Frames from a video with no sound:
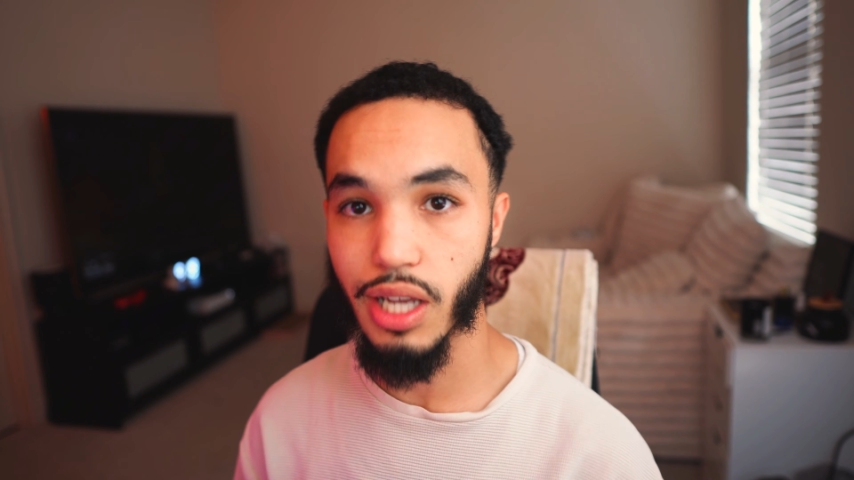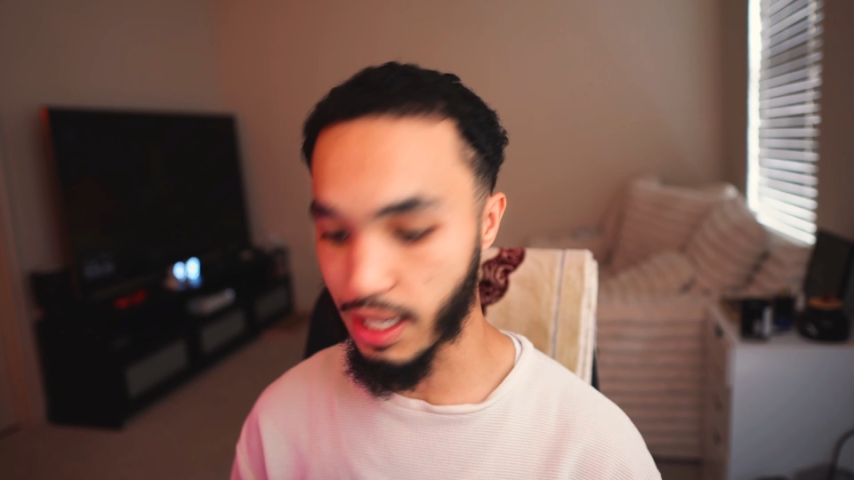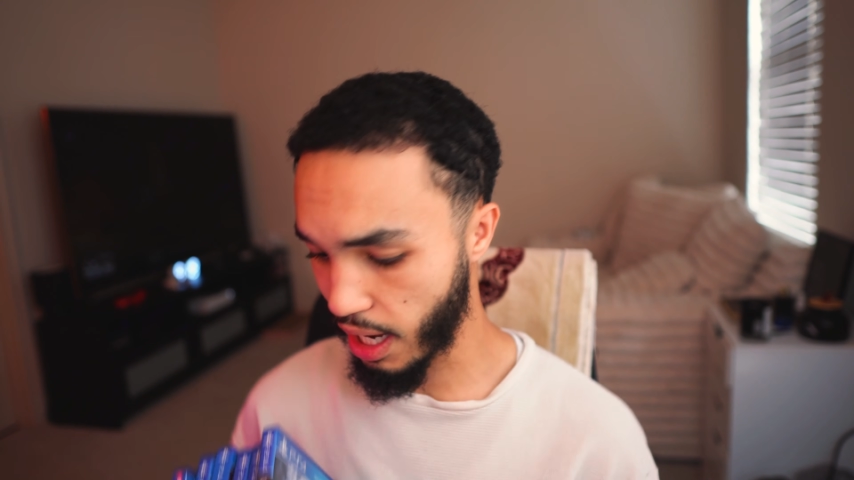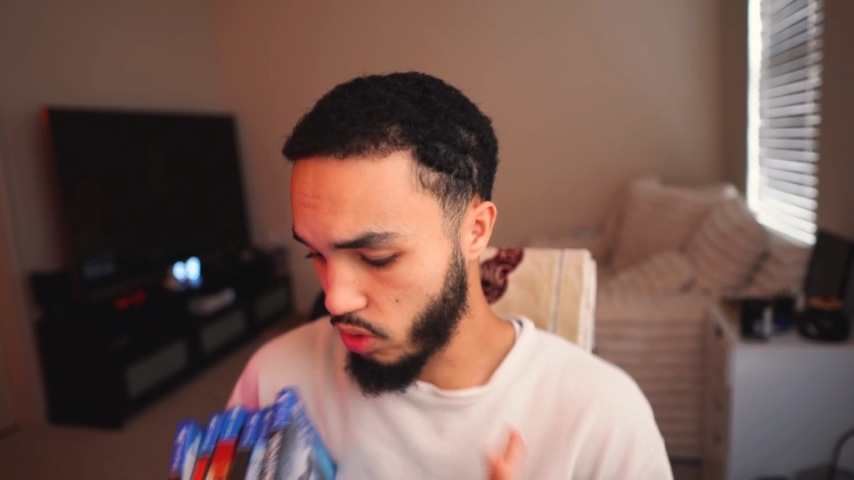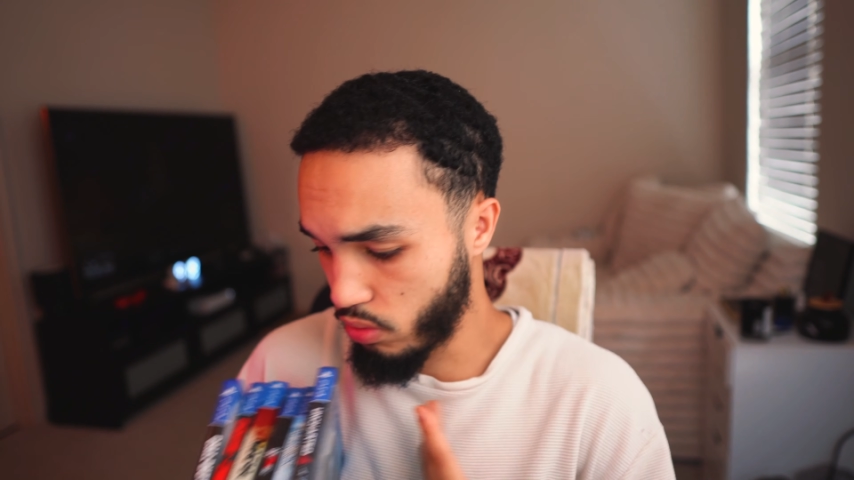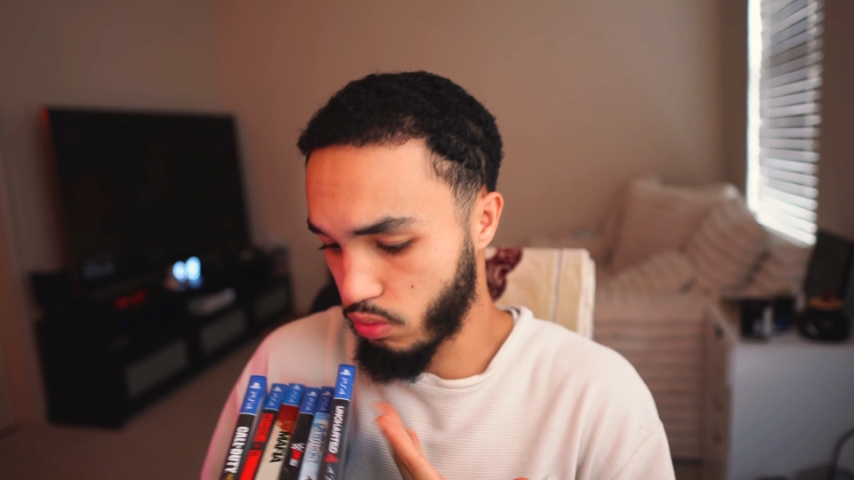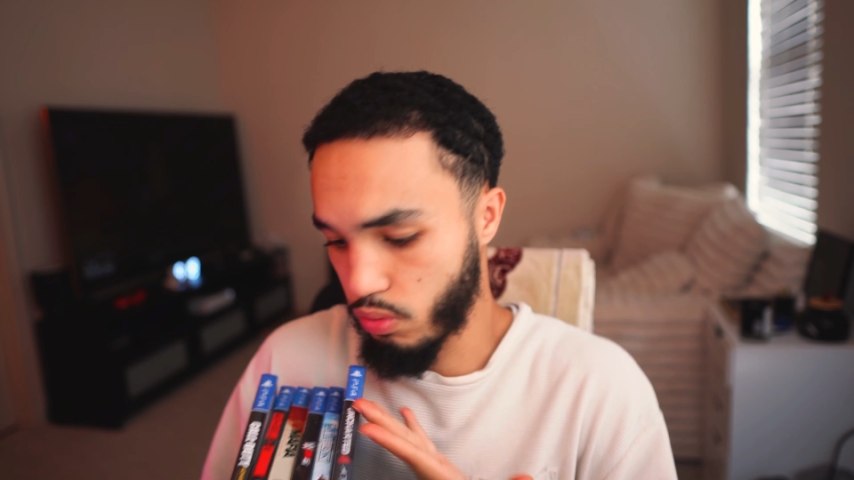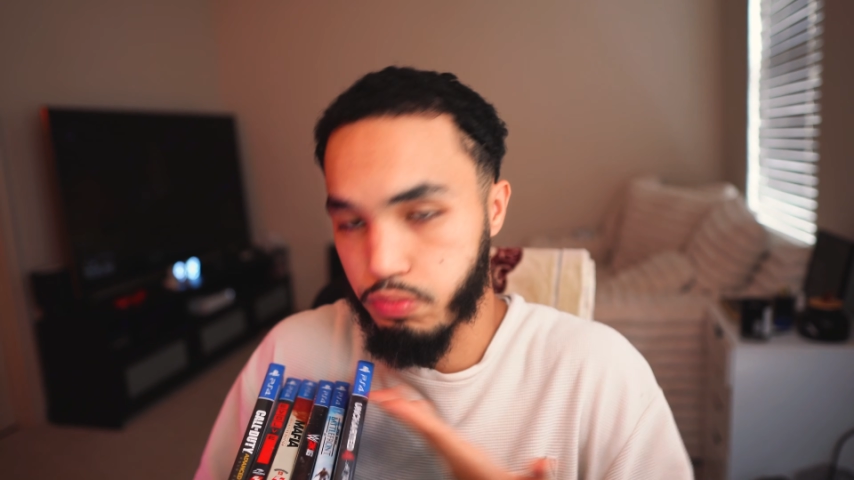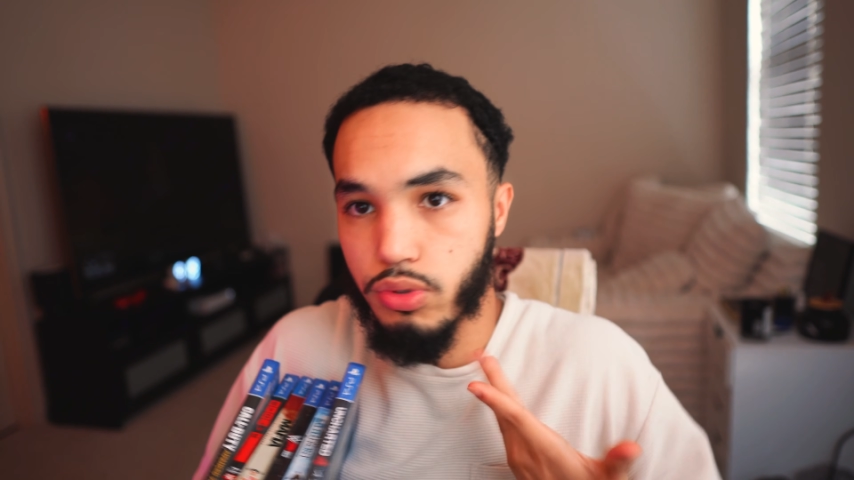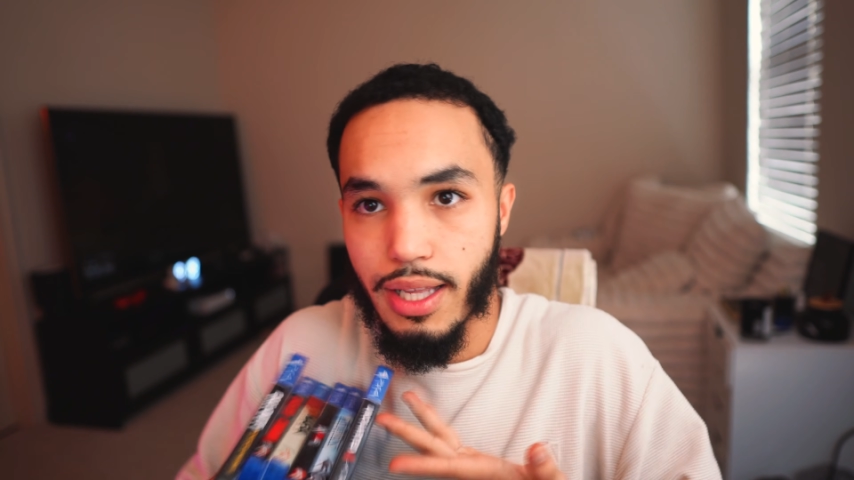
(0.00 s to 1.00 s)
And I
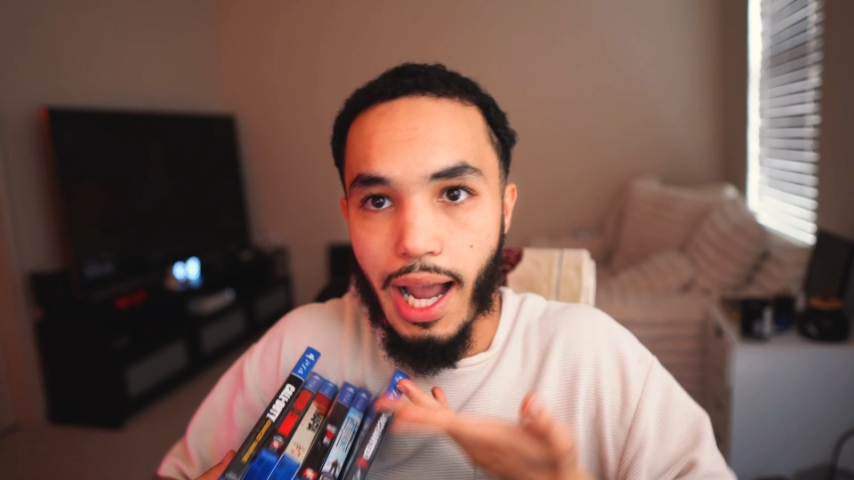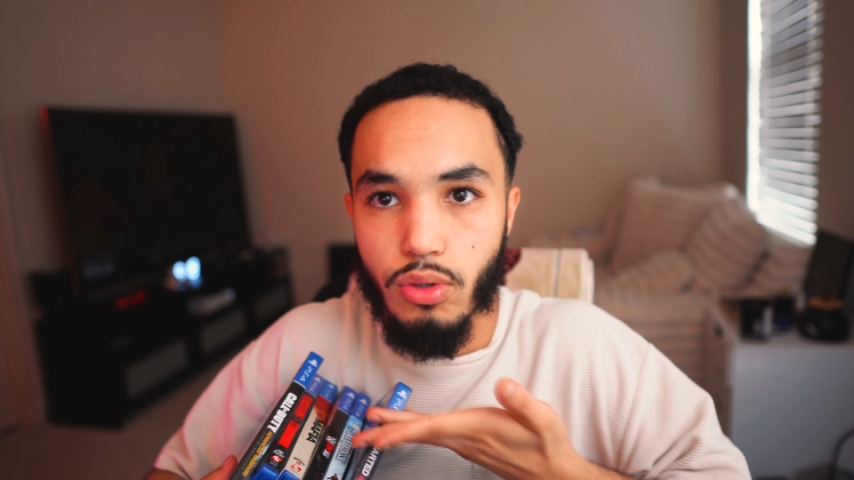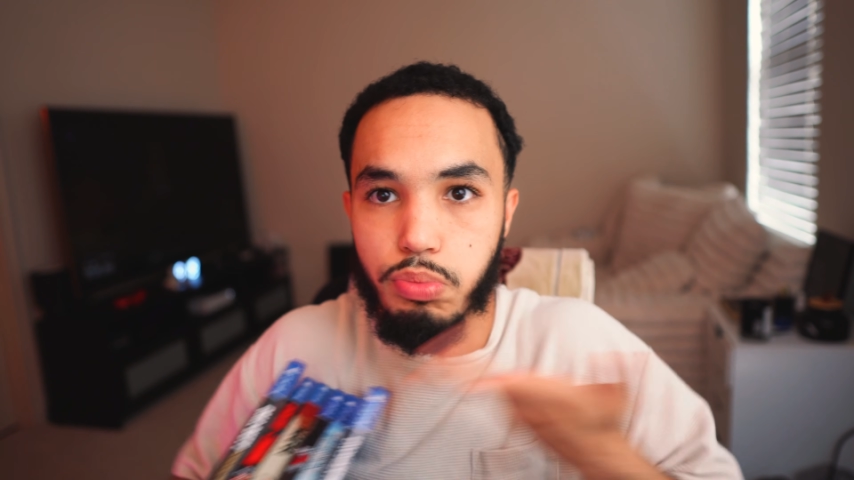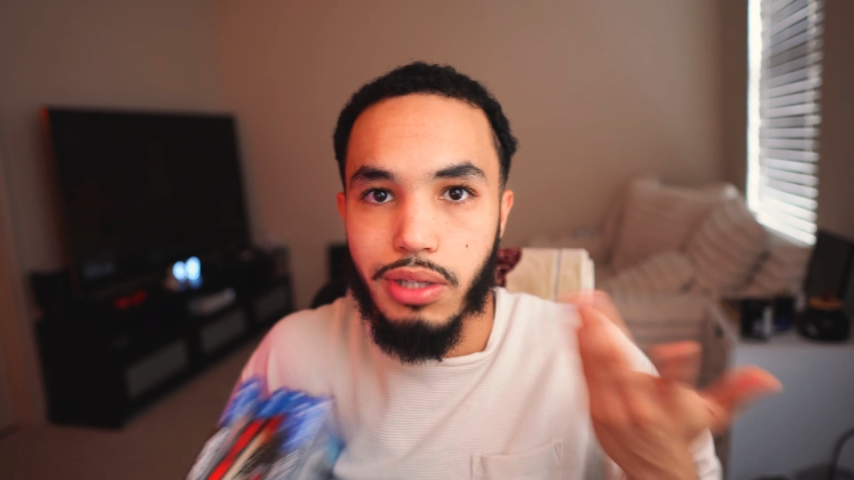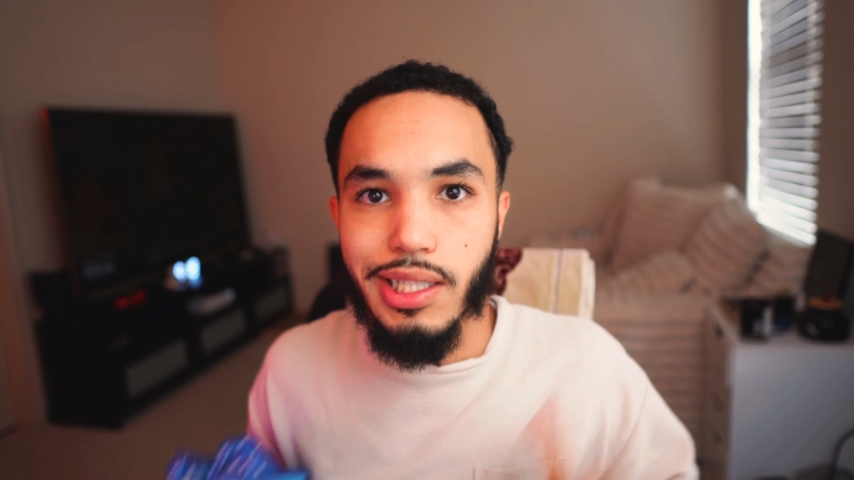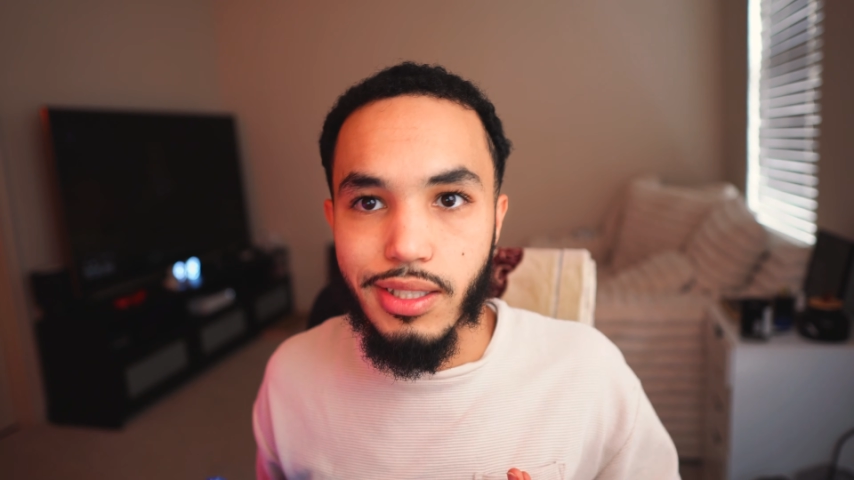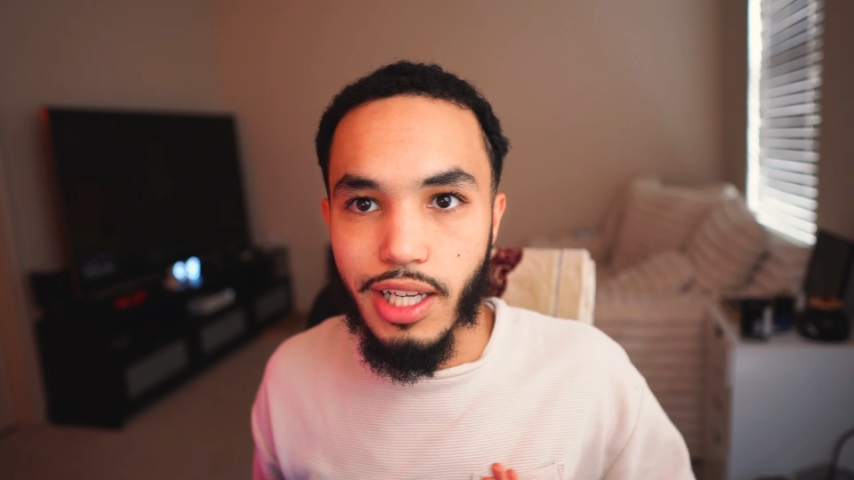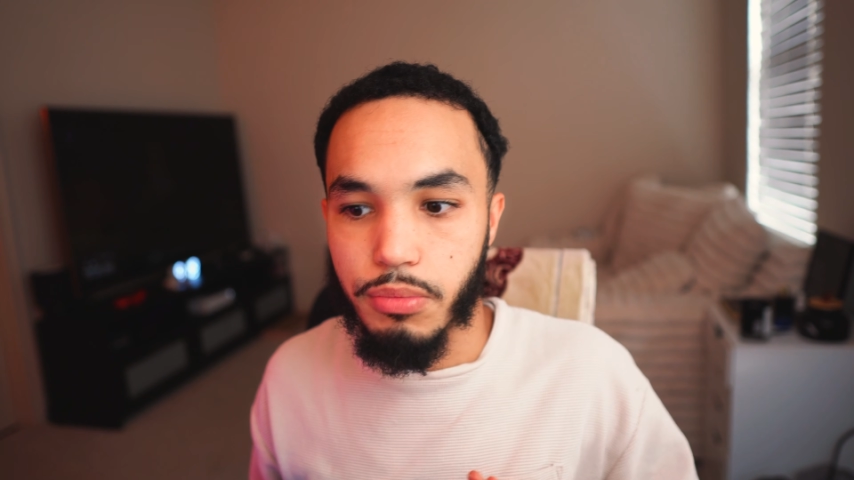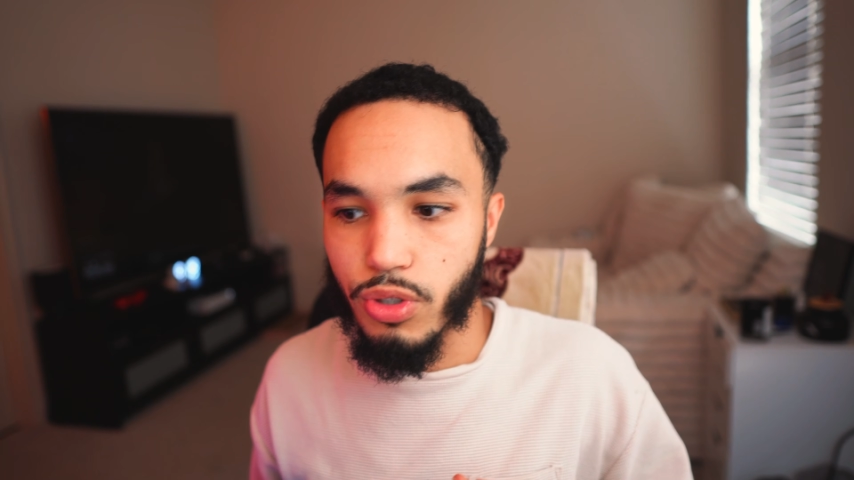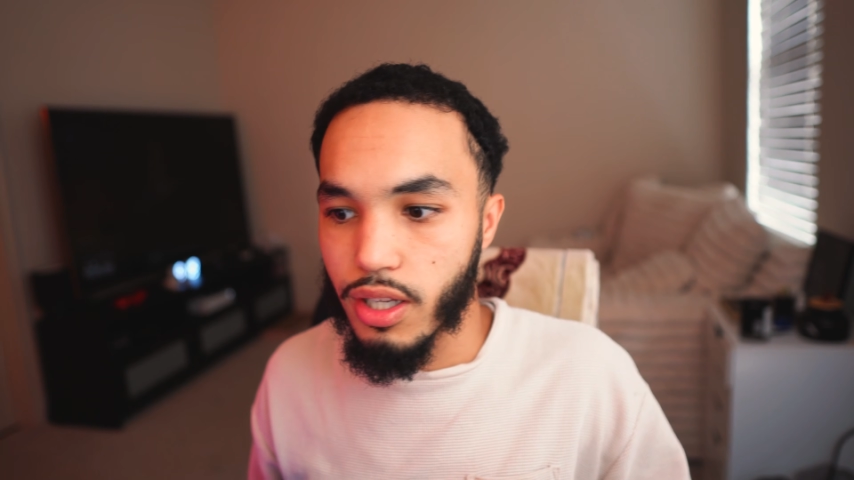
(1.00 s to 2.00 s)
don't play these
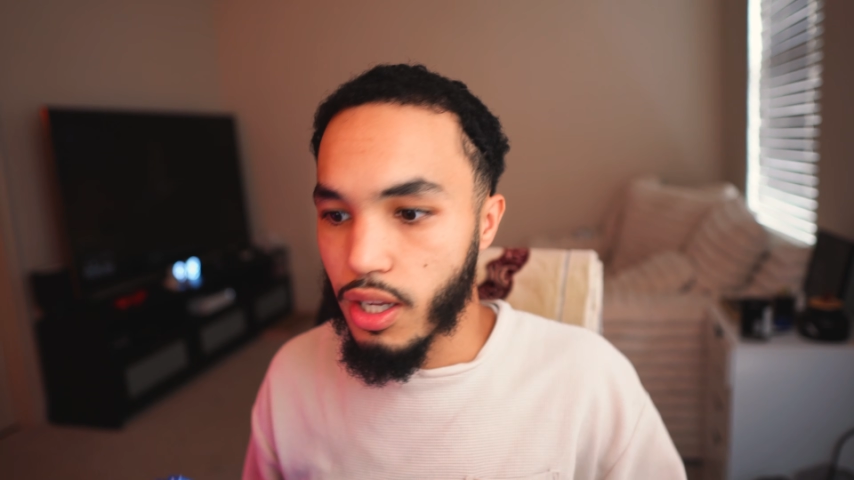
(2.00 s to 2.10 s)
games, right?